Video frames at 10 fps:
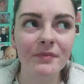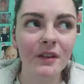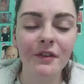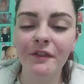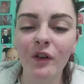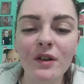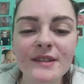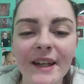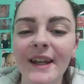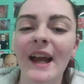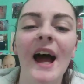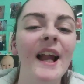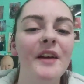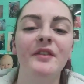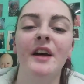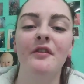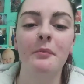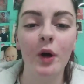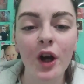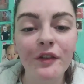for fuck's sake, you can't even have a
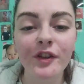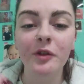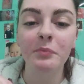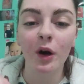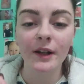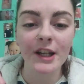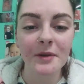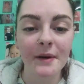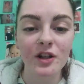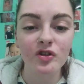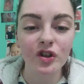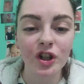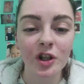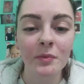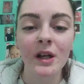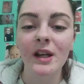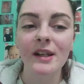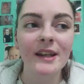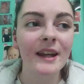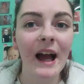perfume bottle in your bedroom.
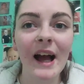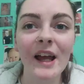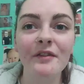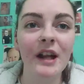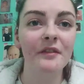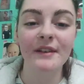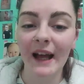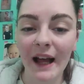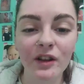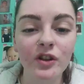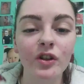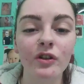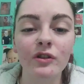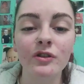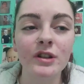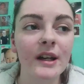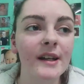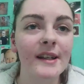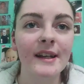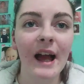You can't even have candles.
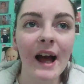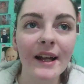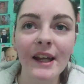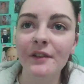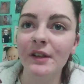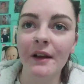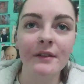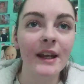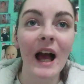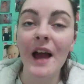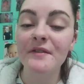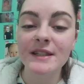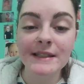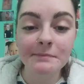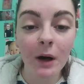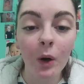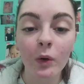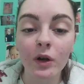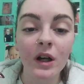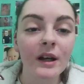You can't even
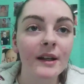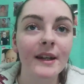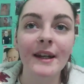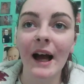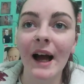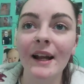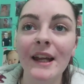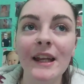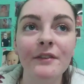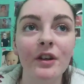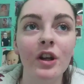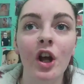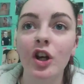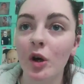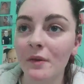smoke. You can't even go